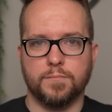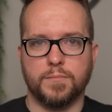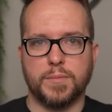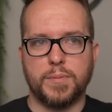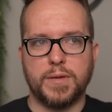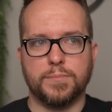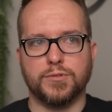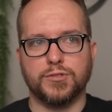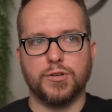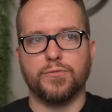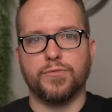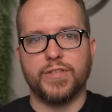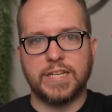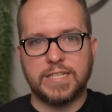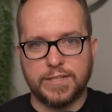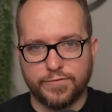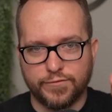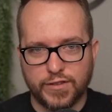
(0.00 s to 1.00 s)
But people don't
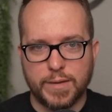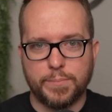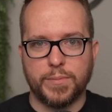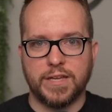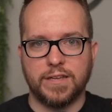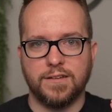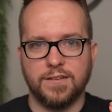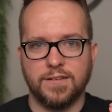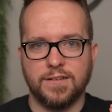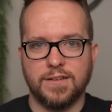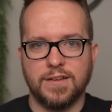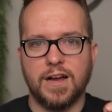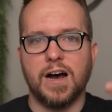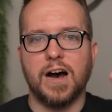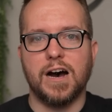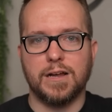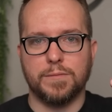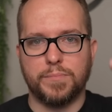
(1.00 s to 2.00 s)
think to flip it
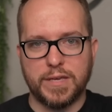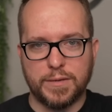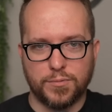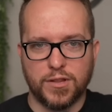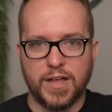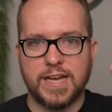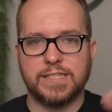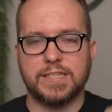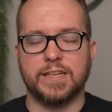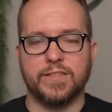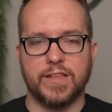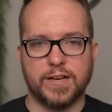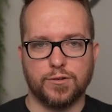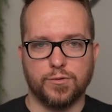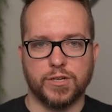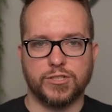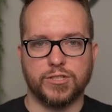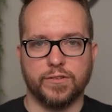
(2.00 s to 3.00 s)
on people asking
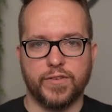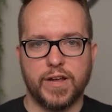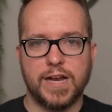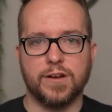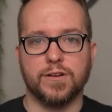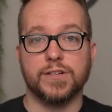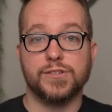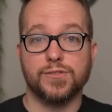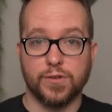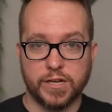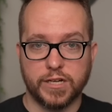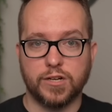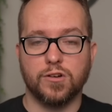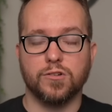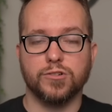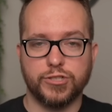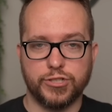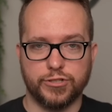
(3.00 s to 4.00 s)
that question of Harris. So I
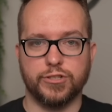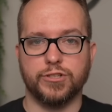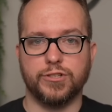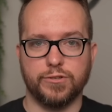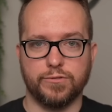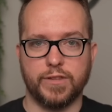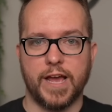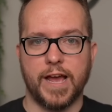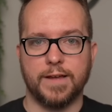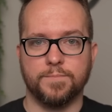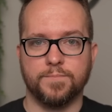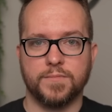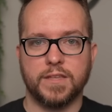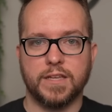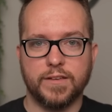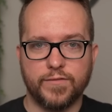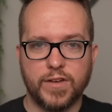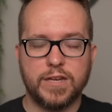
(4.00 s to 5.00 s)
encourage you to do that.
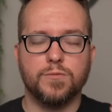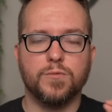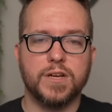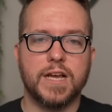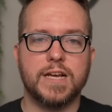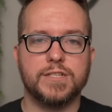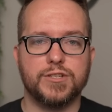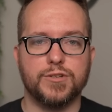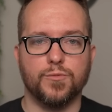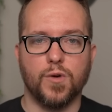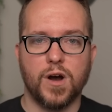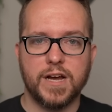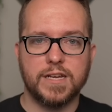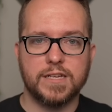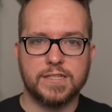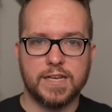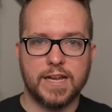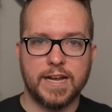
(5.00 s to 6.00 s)
If anyone asks you,
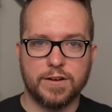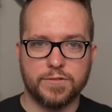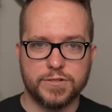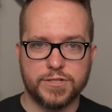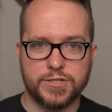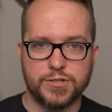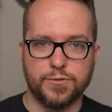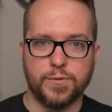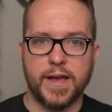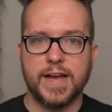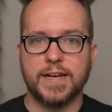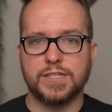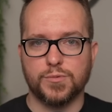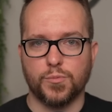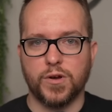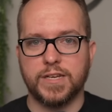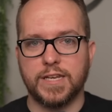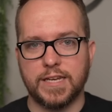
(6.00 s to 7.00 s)
why doesn't Harris do
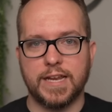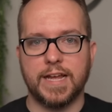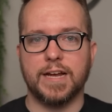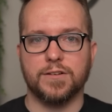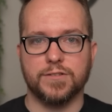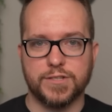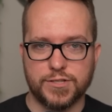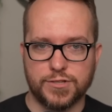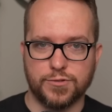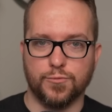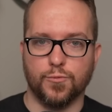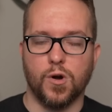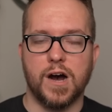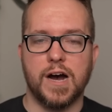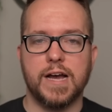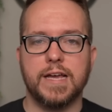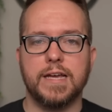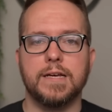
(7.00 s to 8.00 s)
X? Why didn't Harris do
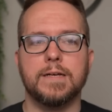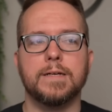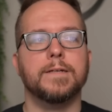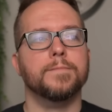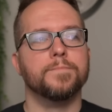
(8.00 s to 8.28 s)
Y?